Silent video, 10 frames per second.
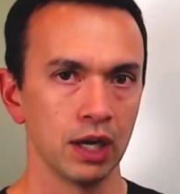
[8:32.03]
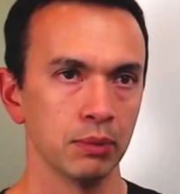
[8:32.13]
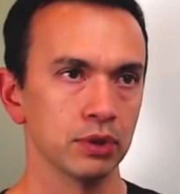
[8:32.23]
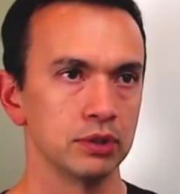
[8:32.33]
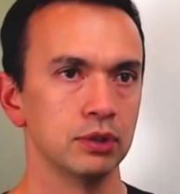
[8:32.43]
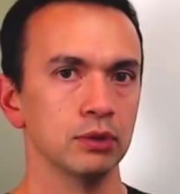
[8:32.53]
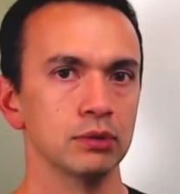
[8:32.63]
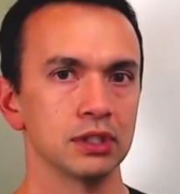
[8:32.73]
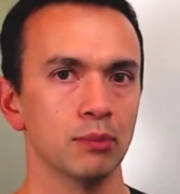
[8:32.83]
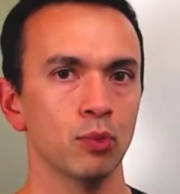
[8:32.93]
able to
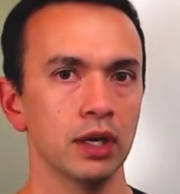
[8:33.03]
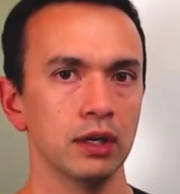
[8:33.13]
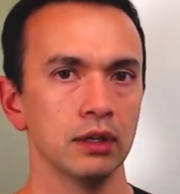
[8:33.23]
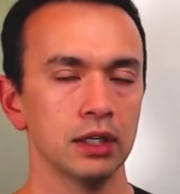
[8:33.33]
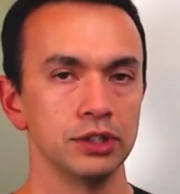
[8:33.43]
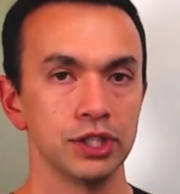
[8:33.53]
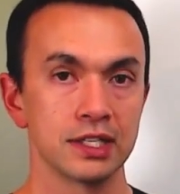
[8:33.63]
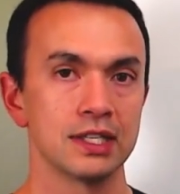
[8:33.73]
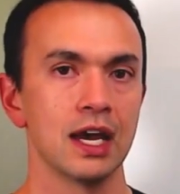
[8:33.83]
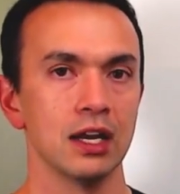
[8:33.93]
somewhat
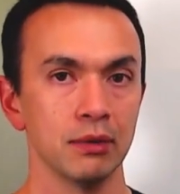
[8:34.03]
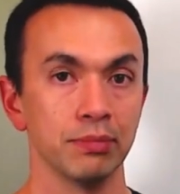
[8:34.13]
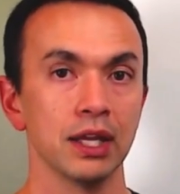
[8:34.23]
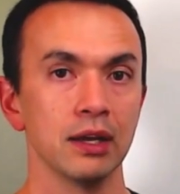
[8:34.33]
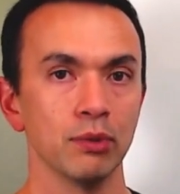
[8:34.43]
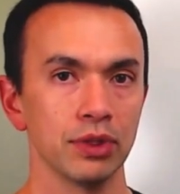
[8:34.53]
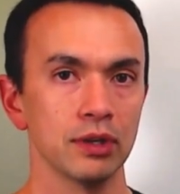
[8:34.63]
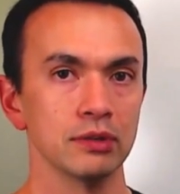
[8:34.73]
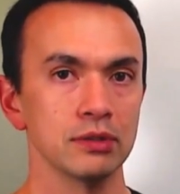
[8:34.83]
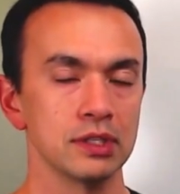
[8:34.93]
adjust that and play with
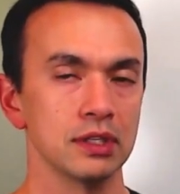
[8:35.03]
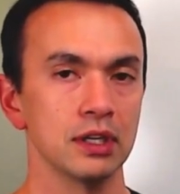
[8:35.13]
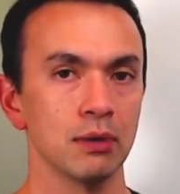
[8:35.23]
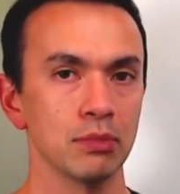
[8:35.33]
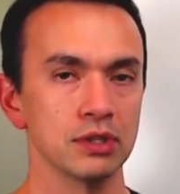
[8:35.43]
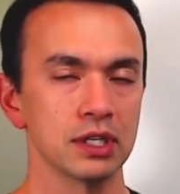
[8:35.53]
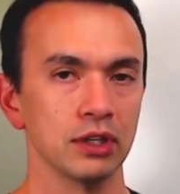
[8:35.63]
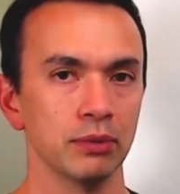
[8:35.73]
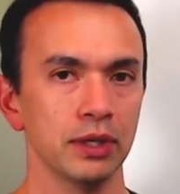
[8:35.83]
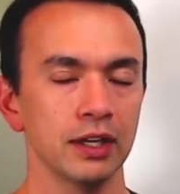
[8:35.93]
those numbers a
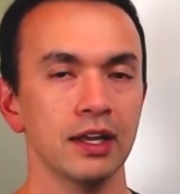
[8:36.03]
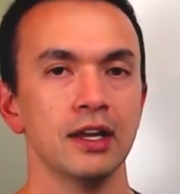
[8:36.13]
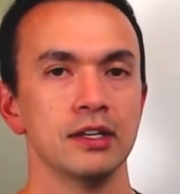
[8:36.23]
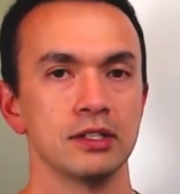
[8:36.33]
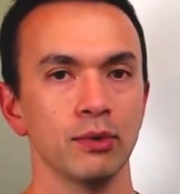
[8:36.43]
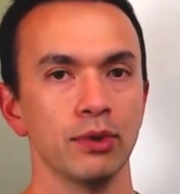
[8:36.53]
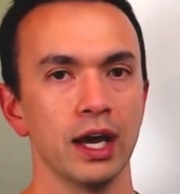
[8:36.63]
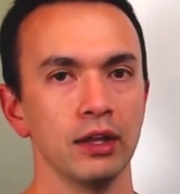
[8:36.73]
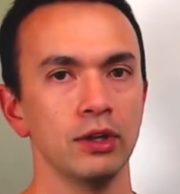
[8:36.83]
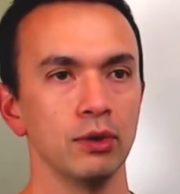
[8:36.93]
little bit so
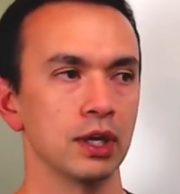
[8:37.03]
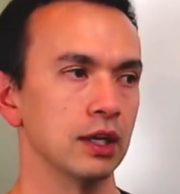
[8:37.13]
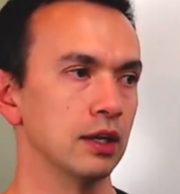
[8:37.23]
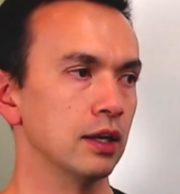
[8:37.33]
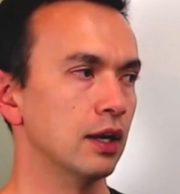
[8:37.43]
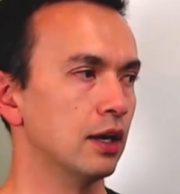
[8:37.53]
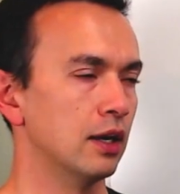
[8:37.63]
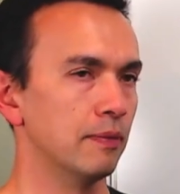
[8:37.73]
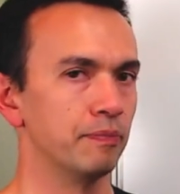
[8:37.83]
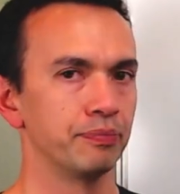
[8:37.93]
that you can
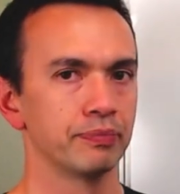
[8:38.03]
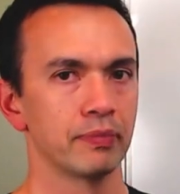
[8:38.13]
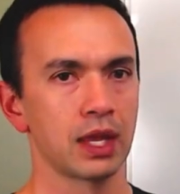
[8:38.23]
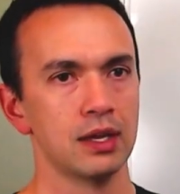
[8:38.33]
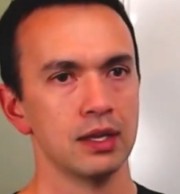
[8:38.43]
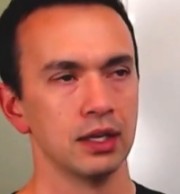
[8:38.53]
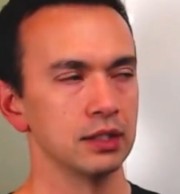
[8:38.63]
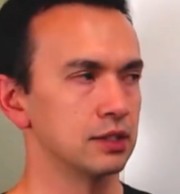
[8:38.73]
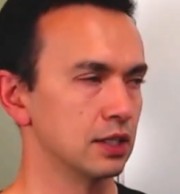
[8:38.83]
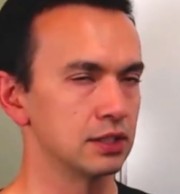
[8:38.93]

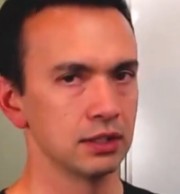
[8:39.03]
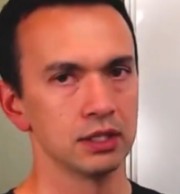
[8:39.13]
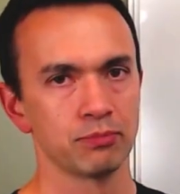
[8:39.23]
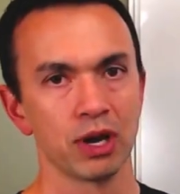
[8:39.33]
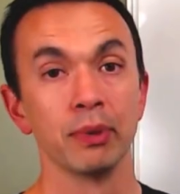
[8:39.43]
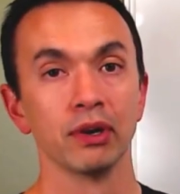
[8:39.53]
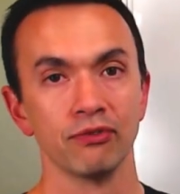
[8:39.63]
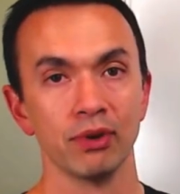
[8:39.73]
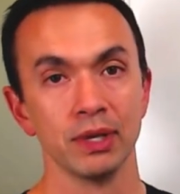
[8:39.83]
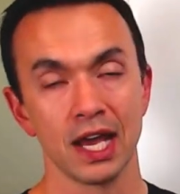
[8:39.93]
it's primarily
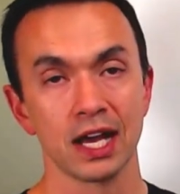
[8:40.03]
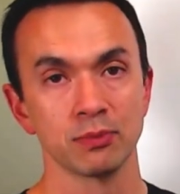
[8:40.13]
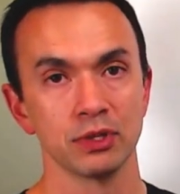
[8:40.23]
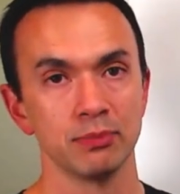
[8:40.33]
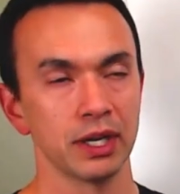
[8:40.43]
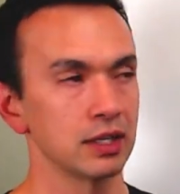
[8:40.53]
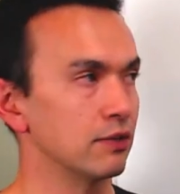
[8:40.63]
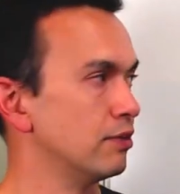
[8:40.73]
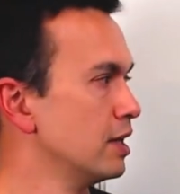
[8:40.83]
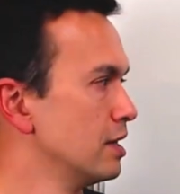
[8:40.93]
from a tax
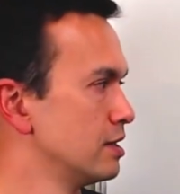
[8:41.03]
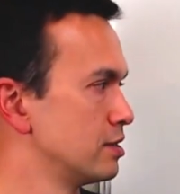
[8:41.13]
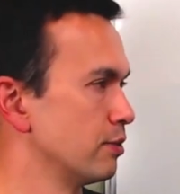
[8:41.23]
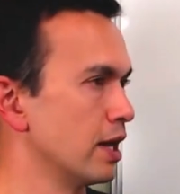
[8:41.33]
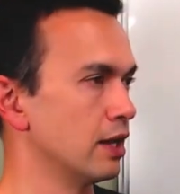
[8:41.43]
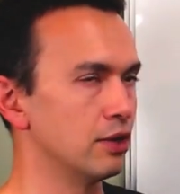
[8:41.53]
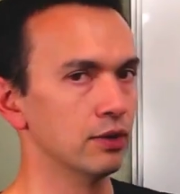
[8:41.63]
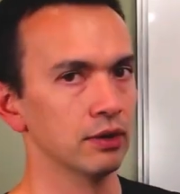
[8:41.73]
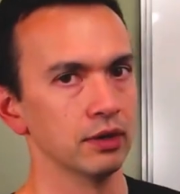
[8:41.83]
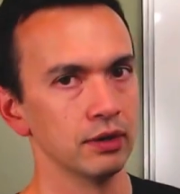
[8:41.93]
perspective, so that
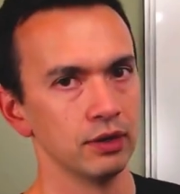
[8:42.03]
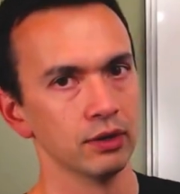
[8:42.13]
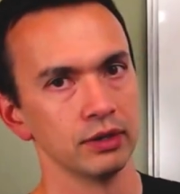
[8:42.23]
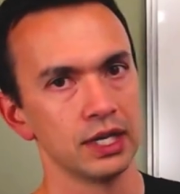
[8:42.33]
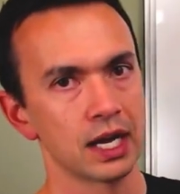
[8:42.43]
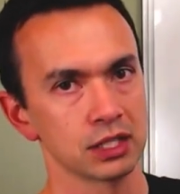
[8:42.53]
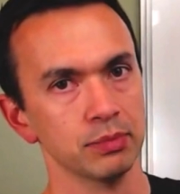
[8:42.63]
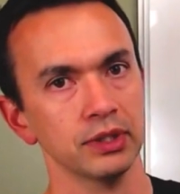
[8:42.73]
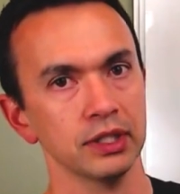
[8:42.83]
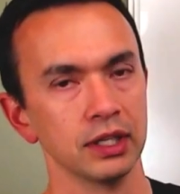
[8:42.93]
your
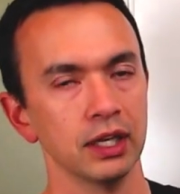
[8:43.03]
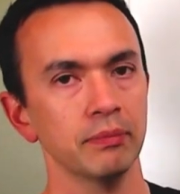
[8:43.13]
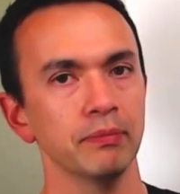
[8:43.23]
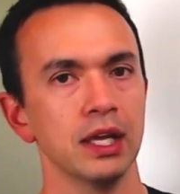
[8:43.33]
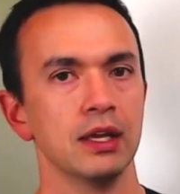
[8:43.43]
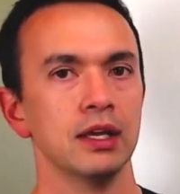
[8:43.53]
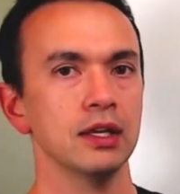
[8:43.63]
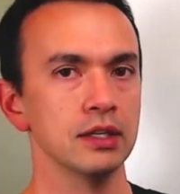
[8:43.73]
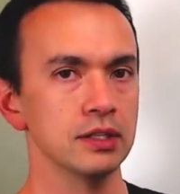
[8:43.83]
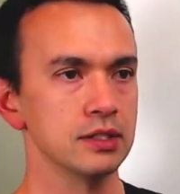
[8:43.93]
taxable income
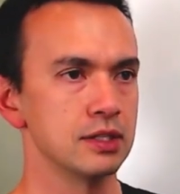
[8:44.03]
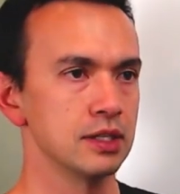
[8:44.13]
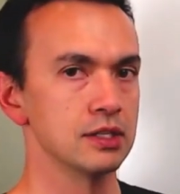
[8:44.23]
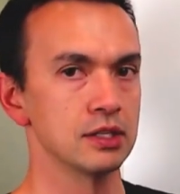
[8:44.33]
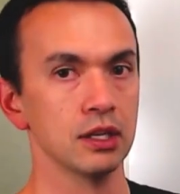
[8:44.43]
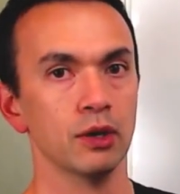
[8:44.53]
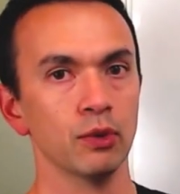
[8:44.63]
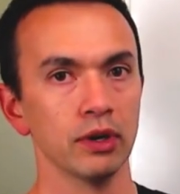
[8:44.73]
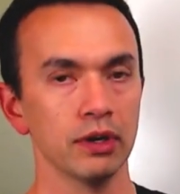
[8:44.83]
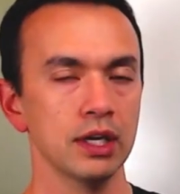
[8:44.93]
is
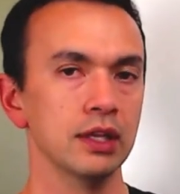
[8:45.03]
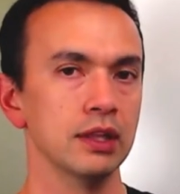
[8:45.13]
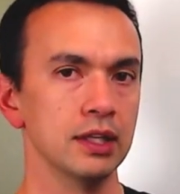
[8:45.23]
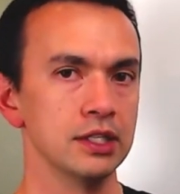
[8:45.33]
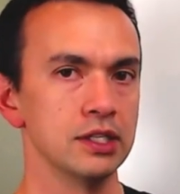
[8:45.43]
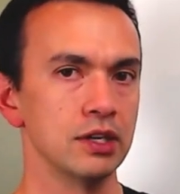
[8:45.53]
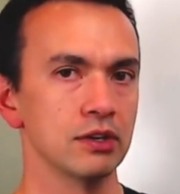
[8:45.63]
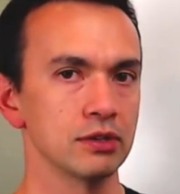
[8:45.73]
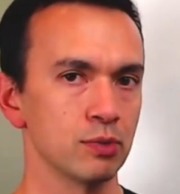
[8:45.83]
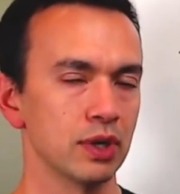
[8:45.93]
lower in these
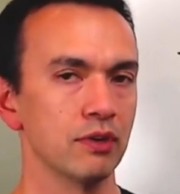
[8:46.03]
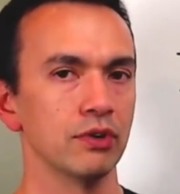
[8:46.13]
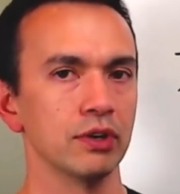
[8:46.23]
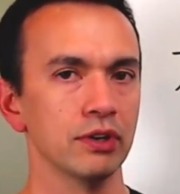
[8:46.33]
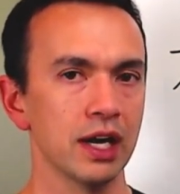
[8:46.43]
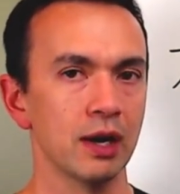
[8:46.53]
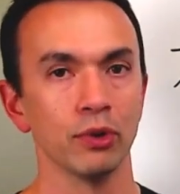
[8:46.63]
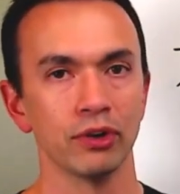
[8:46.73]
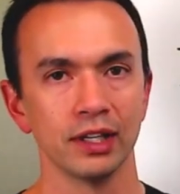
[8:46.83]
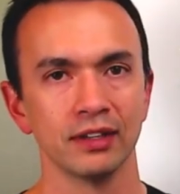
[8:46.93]
years whenever you're
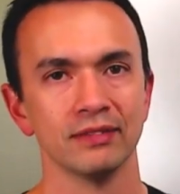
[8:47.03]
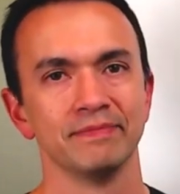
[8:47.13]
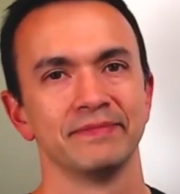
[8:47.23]
not working.